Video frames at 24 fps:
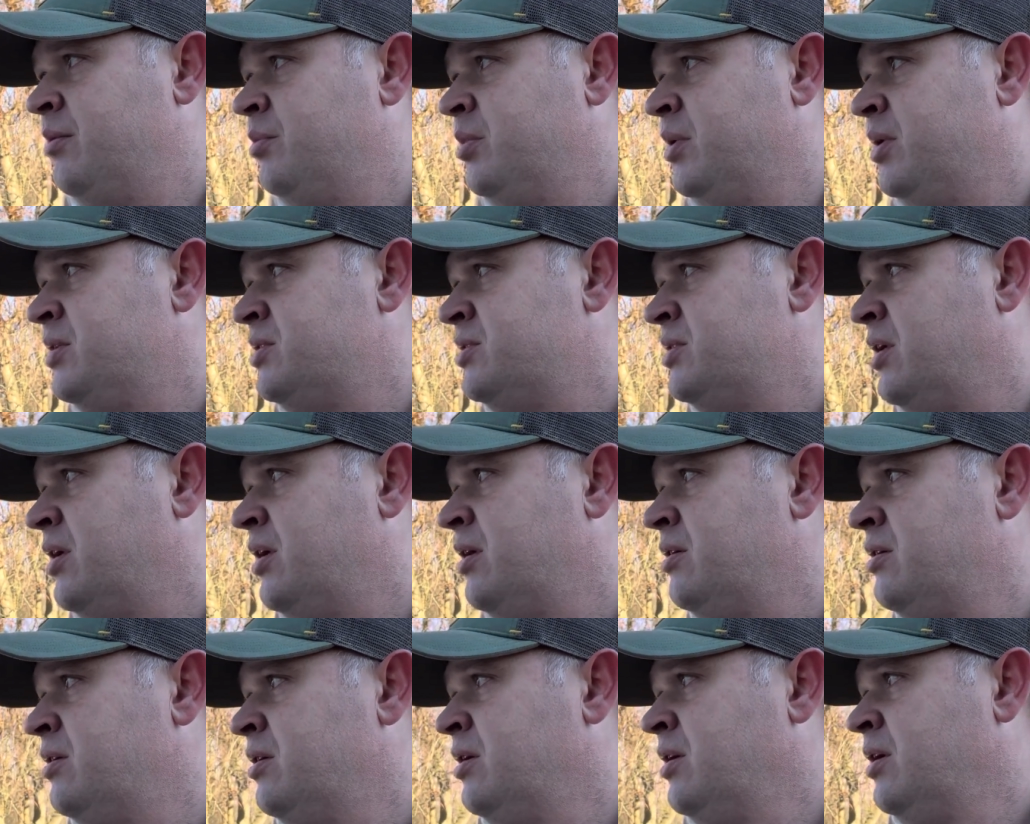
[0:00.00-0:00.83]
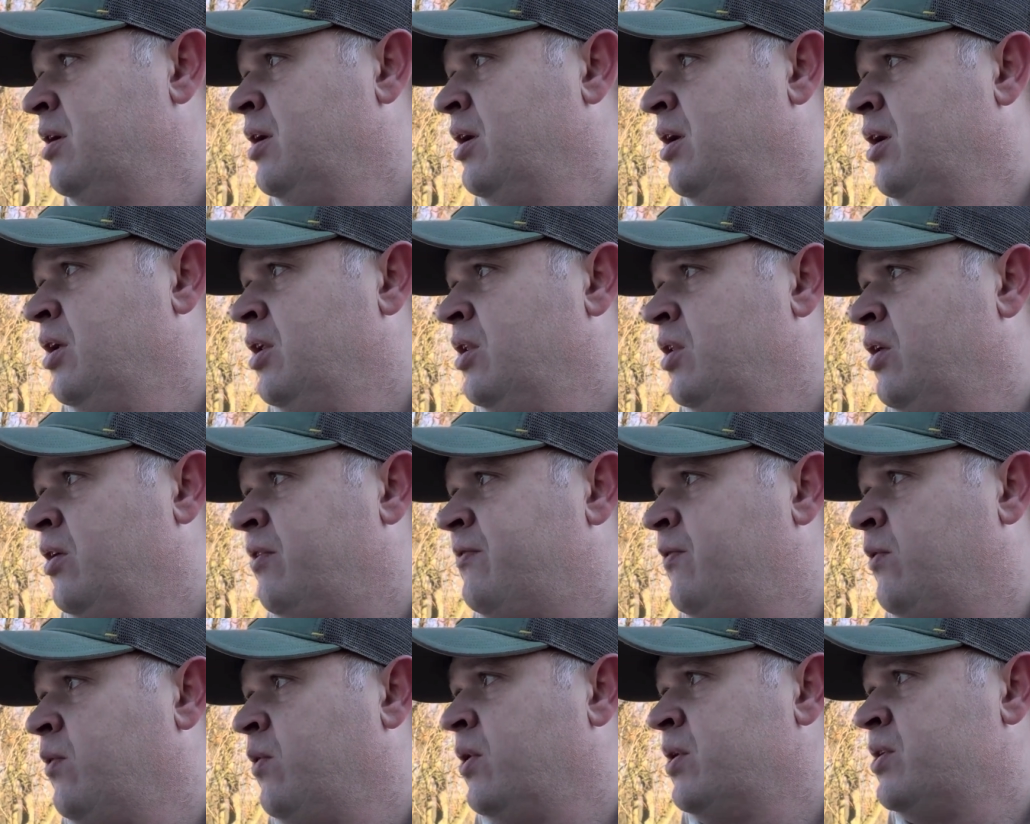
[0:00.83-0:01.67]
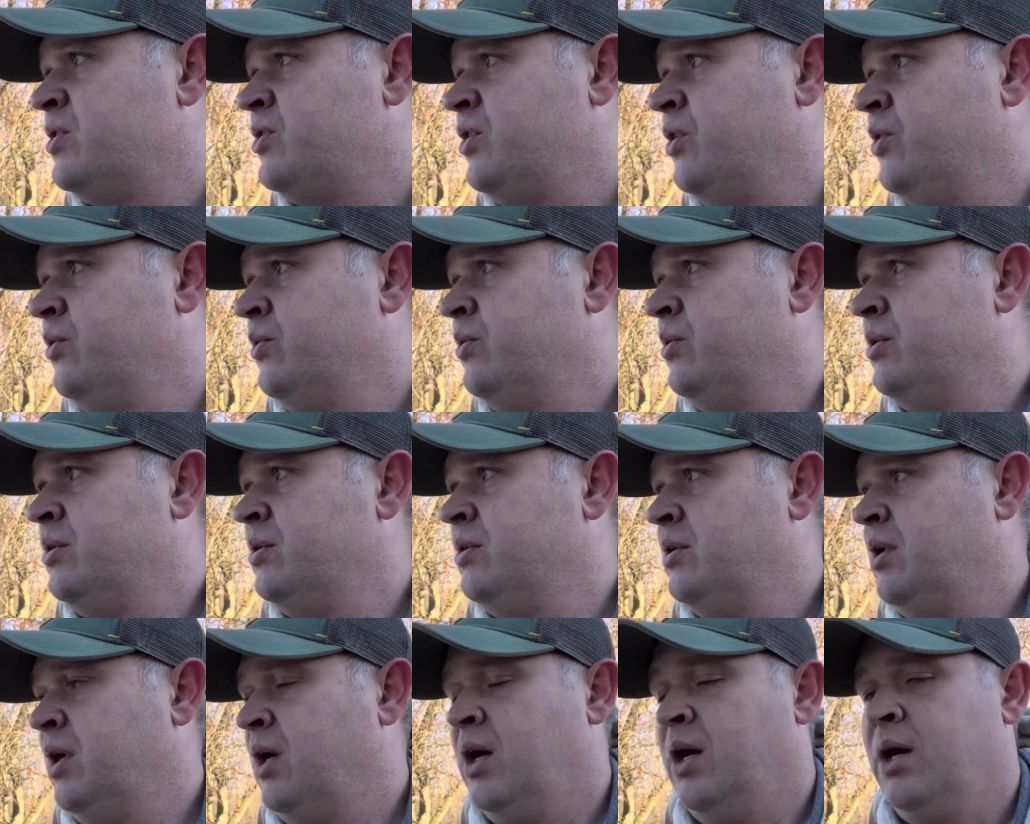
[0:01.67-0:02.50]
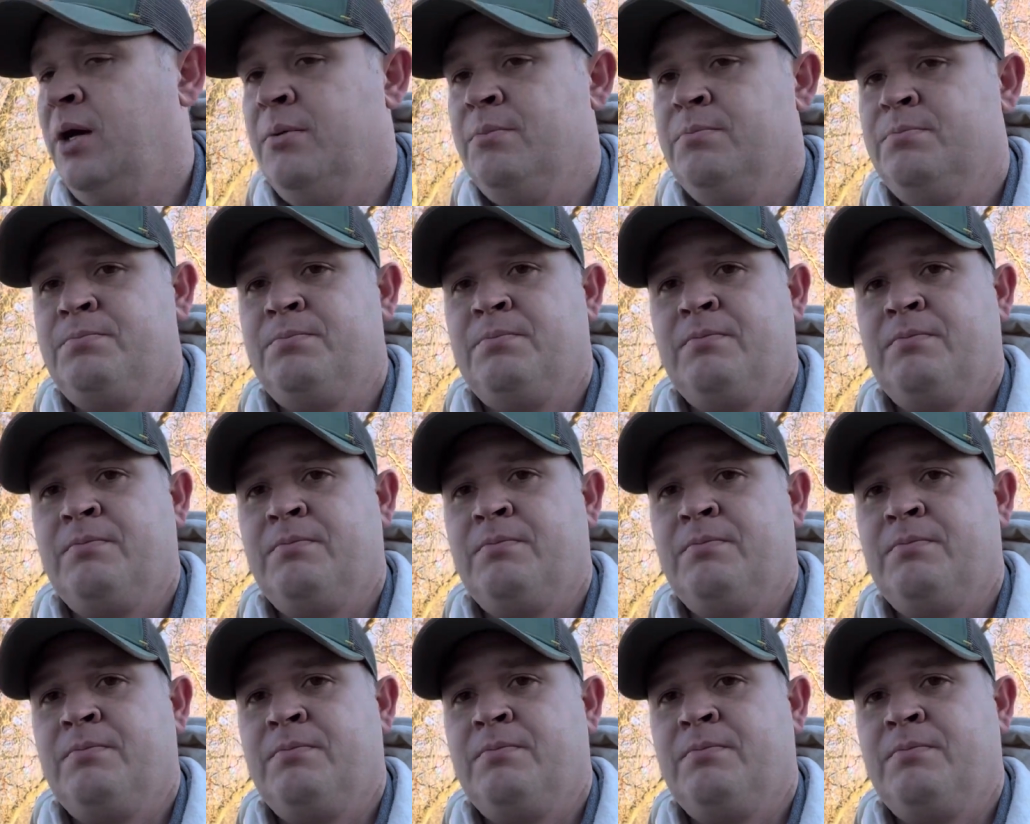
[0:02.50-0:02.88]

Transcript: But look forward to